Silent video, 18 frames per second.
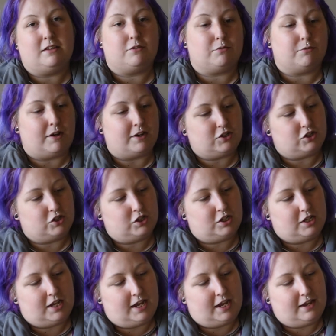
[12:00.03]
were
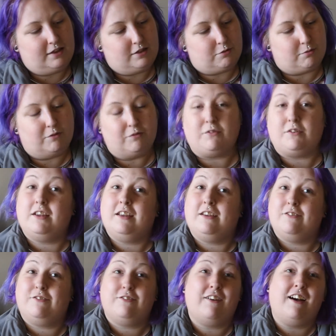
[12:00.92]
actually a
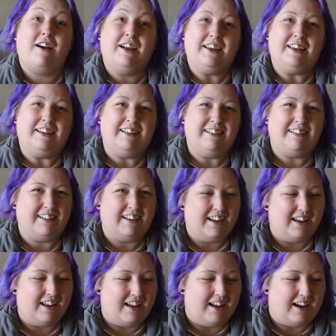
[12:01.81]
thrifting find.
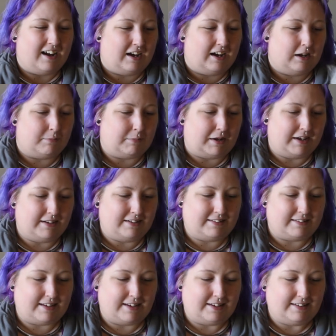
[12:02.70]
I
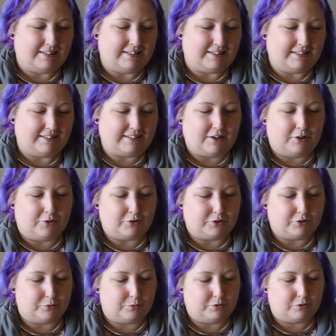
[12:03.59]
decided that this
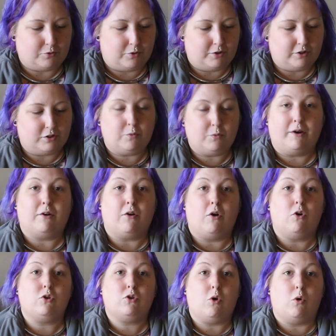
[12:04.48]
character was going to wear
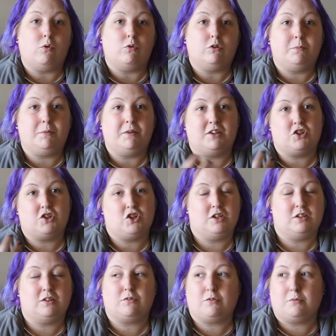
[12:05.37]
all gold because she
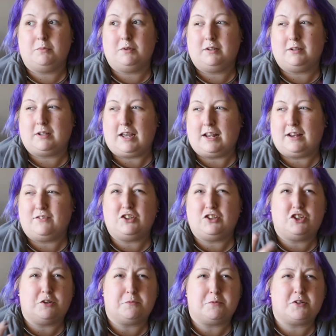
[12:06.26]
is from a kind of
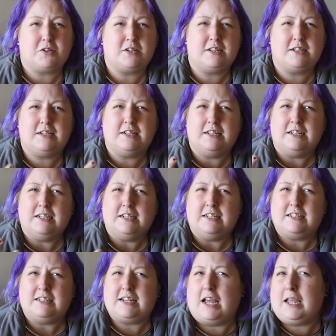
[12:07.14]
Egyptian
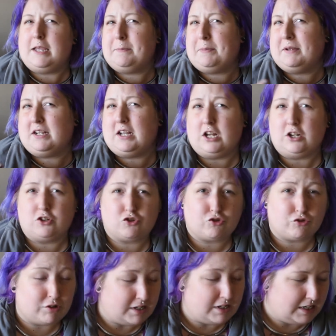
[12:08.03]
type
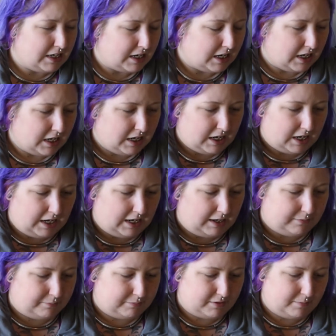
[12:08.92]
country.
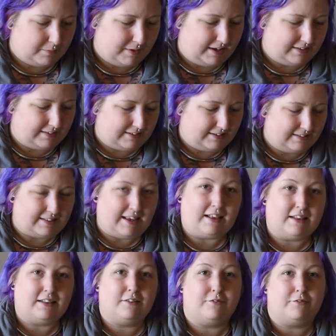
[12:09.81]
Damascus
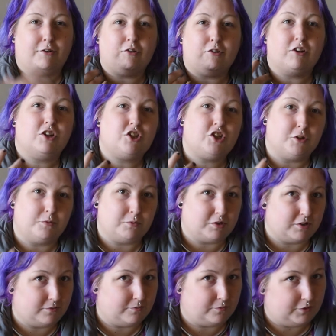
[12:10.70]
has a very
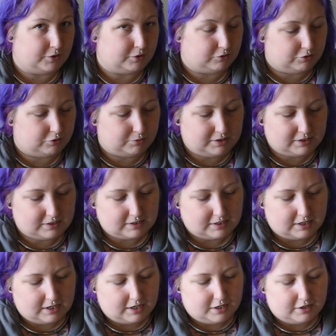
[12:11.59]
Egyptian feel to it.
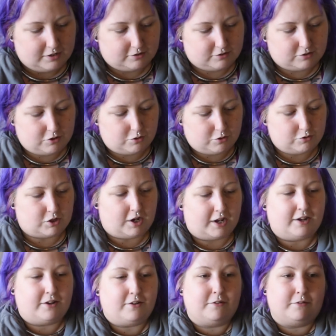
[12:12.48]
So
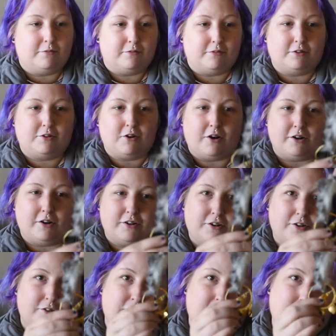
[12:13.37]
I got
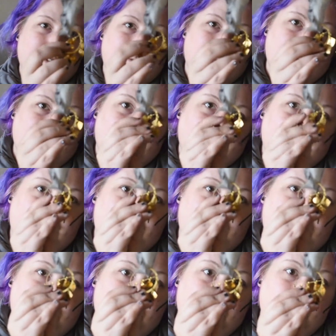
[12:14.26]
her these really
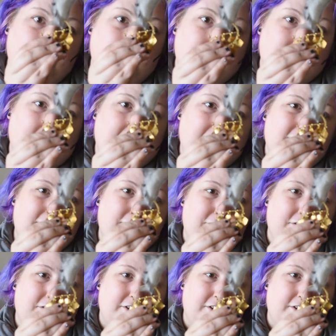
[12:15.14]
cool kind of